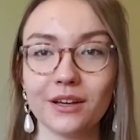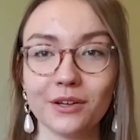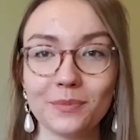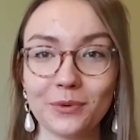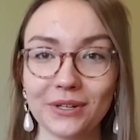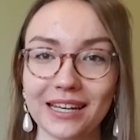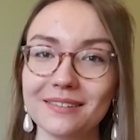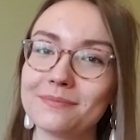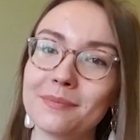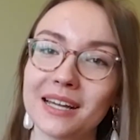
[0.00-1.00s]
Good
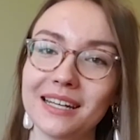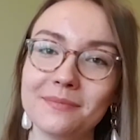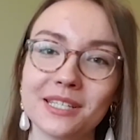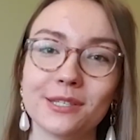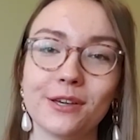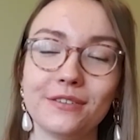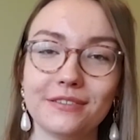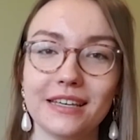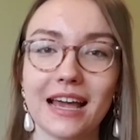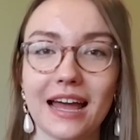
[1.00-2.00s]
morning, my name is
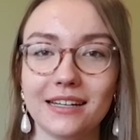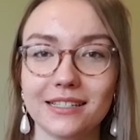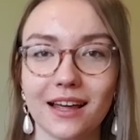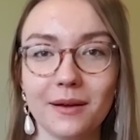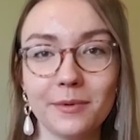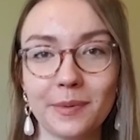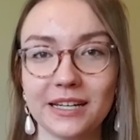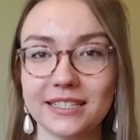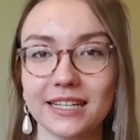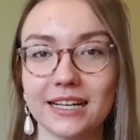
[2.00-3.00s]
Sophie and I'm a
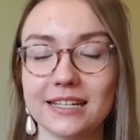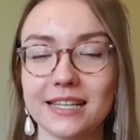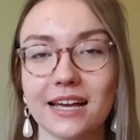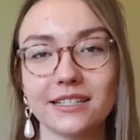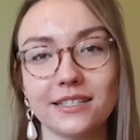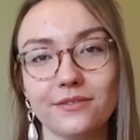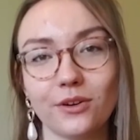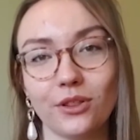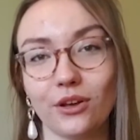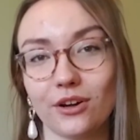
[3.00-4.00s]
political executive
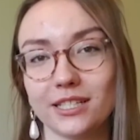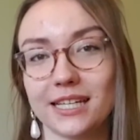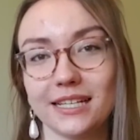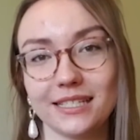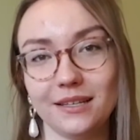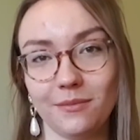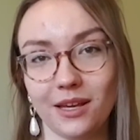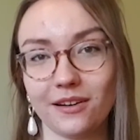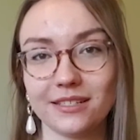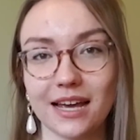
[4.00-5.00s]
on the content team
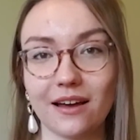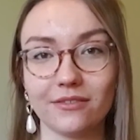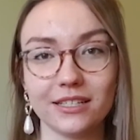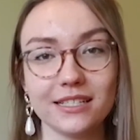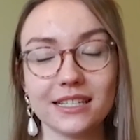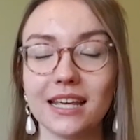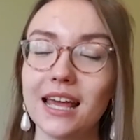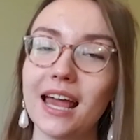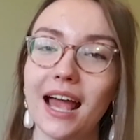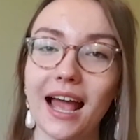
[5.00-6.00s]
here at de Havilland
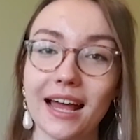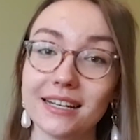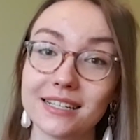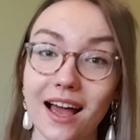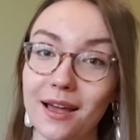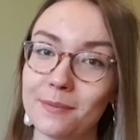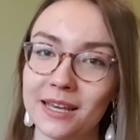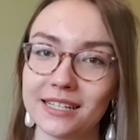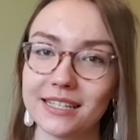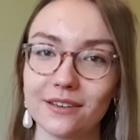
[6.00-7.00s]
and I'm
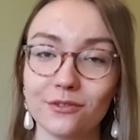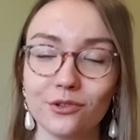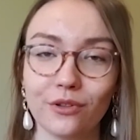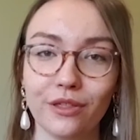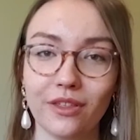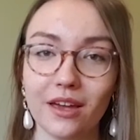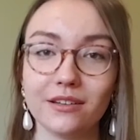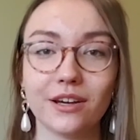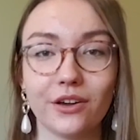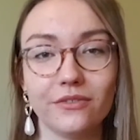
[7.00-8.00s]
here to give you your third
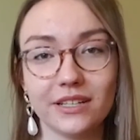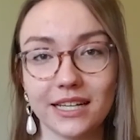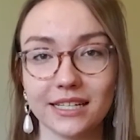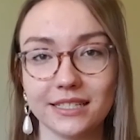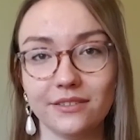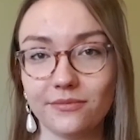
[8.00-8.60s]
COVID-19